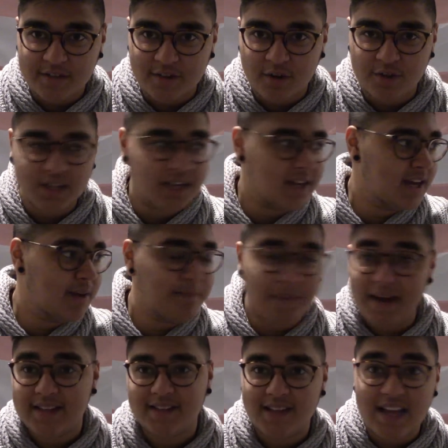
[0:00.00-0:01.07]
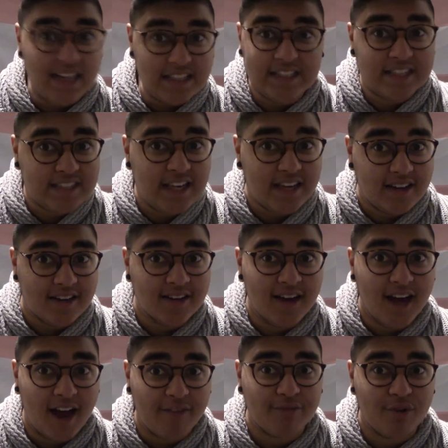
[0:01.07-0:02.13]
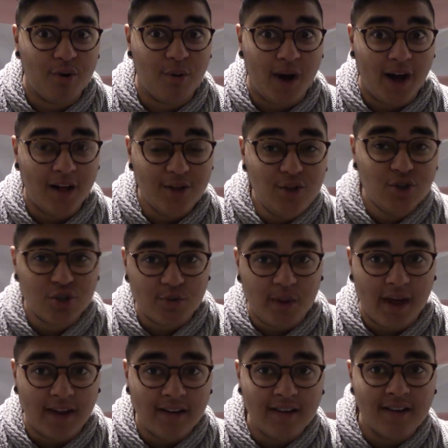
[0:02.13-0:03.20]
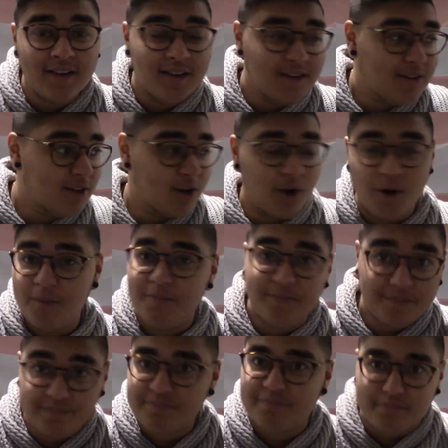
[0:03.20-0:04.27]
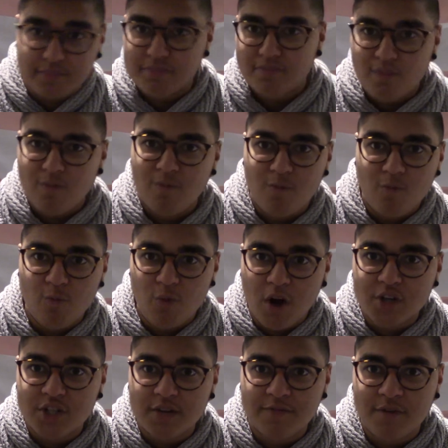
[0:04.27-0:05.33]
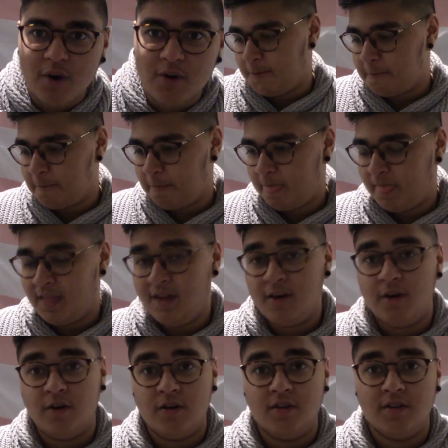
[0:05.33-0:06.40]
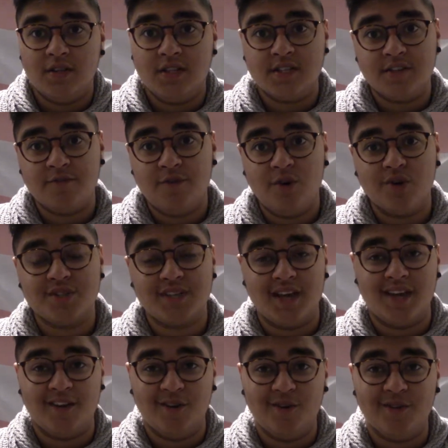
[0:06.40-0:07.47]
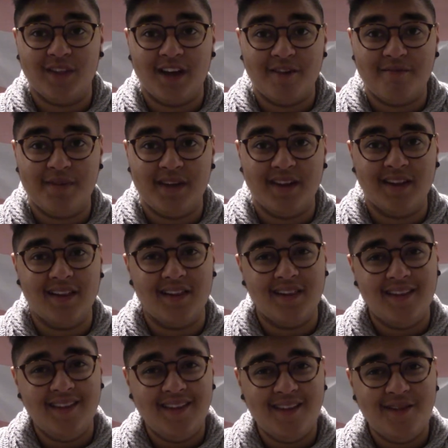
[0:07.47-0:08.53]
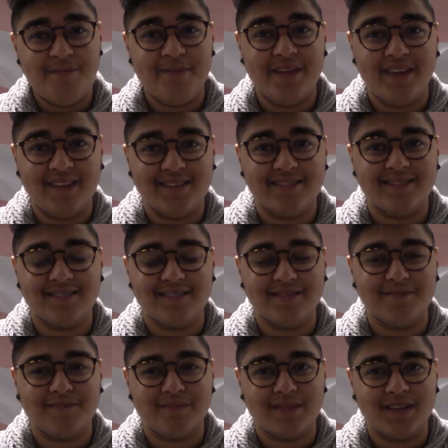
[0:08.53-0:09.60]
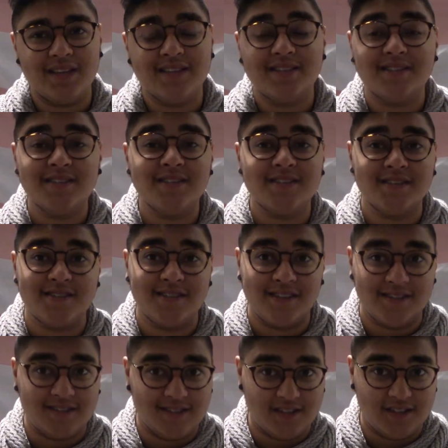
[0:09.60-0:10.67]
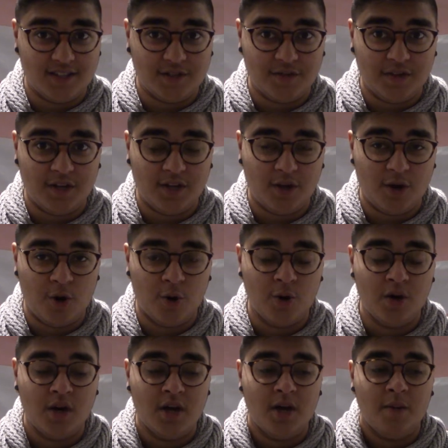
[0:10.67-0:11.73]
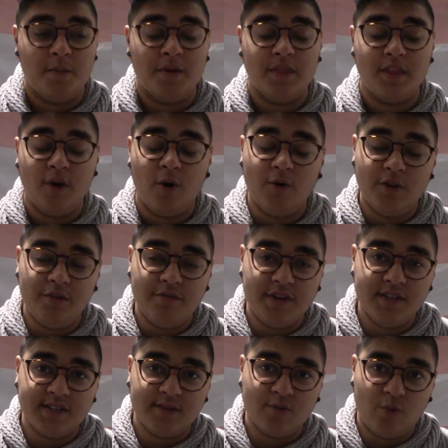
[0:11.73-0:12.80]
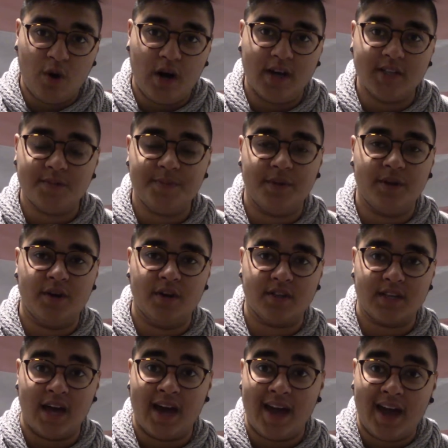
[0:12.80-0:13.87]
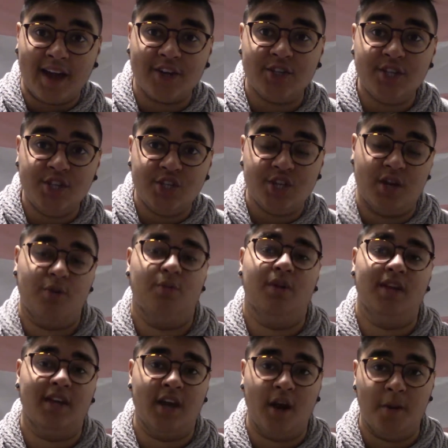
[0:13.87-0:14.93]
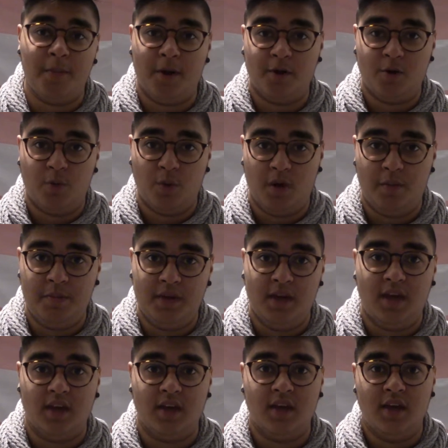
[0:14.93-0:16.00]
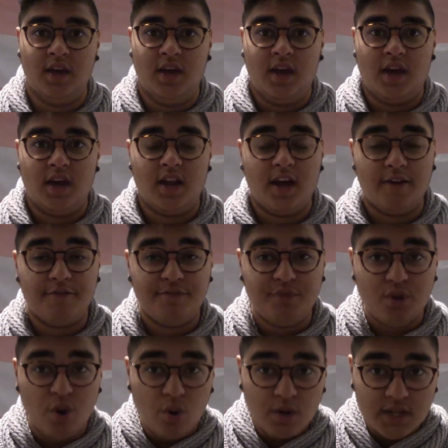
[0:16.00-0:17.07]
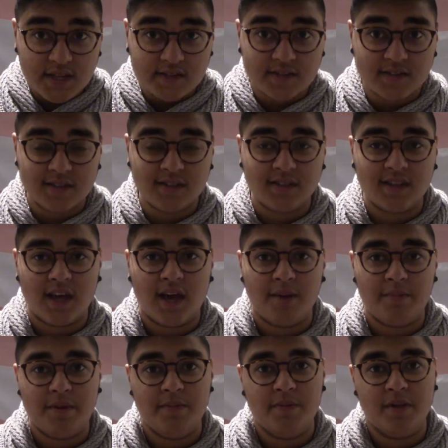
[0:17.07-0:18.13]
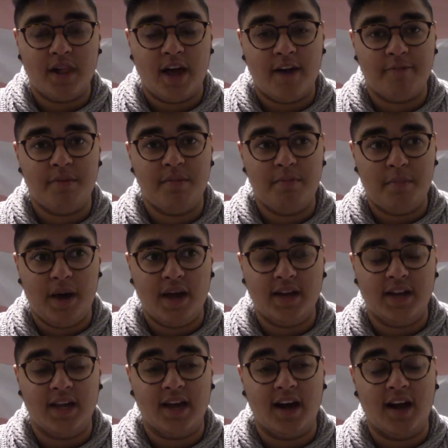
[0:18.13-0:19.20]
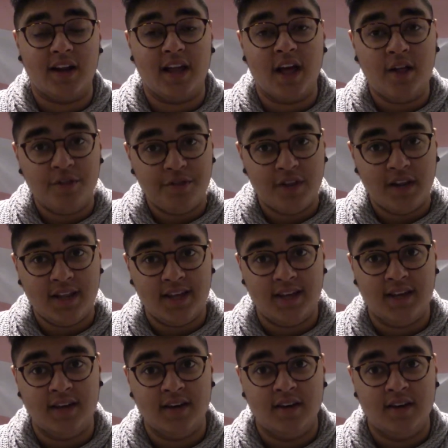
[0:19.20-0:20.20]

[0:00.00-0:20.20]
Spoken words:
clothing. It'll stink after a while. You sweat. You know, wash it, folks. Listen, folks, I know that I've been a little bit insistent in this video, but the only reason why is because I actually genuinely care about your well-being, and I've noticed that people have been binding unhealthily